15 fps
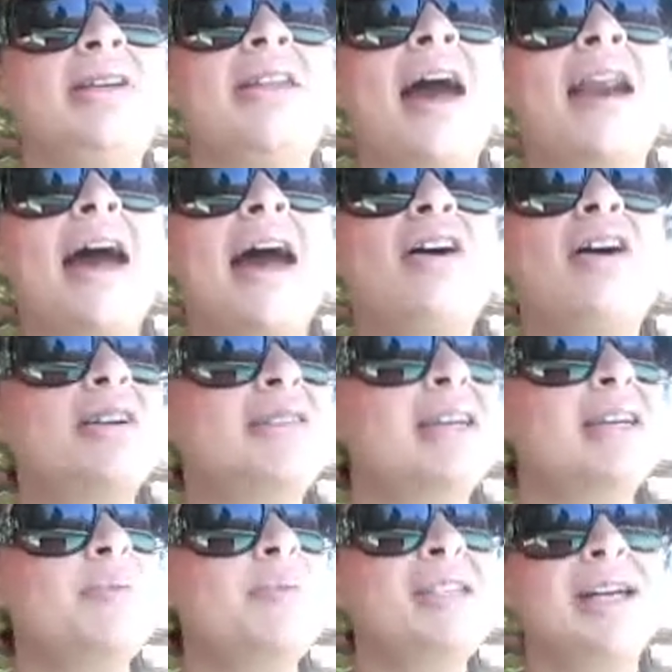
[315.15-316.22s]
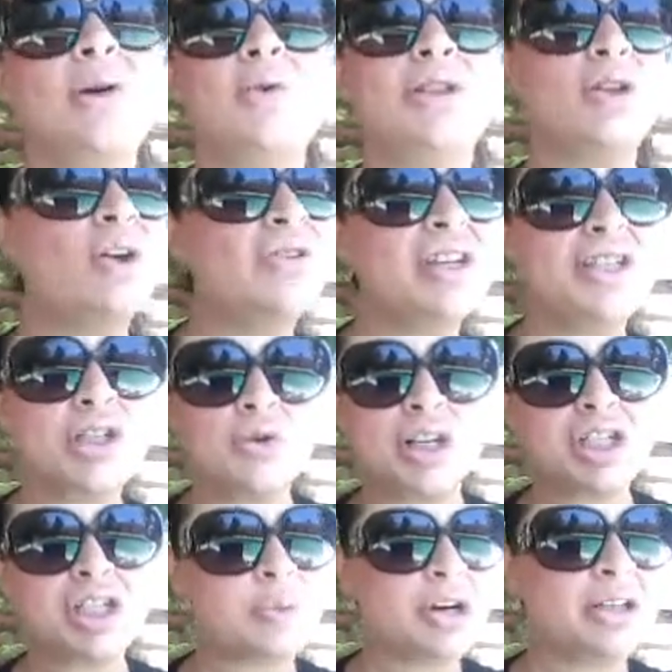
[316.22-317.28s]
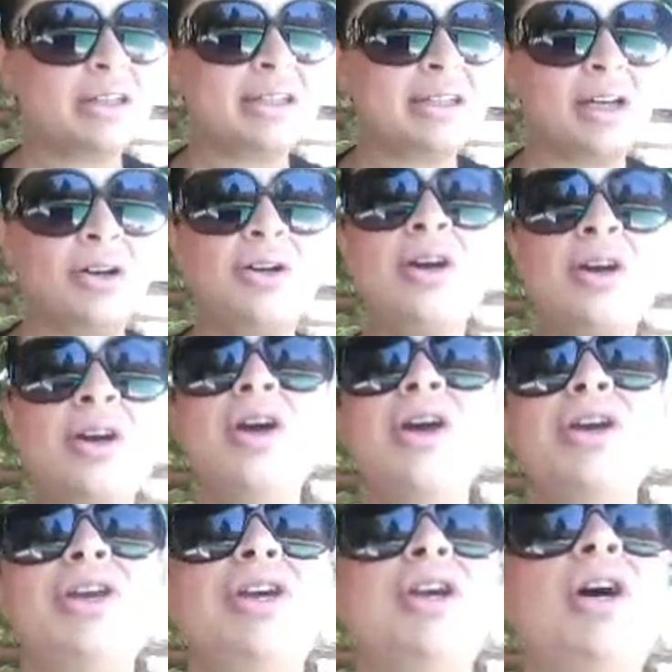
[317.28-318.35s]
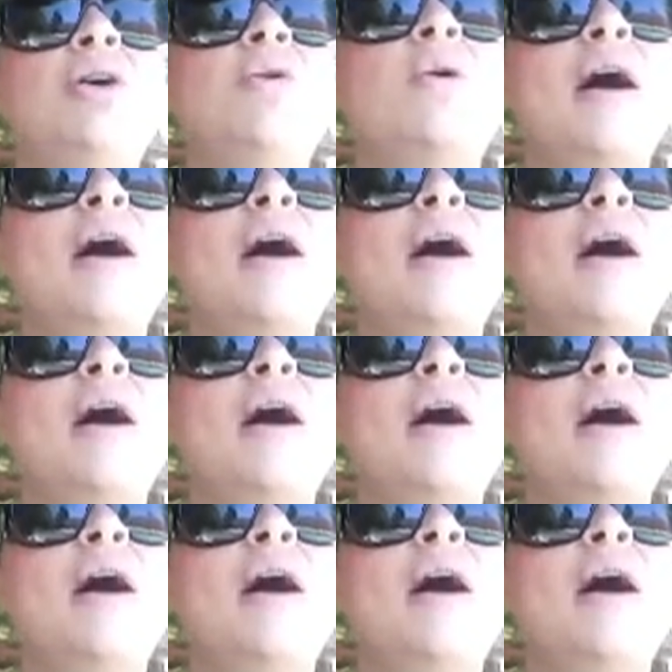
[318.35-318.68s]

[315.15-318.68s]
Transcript: that I got a tummy tuck with all these stretch marks still, you know.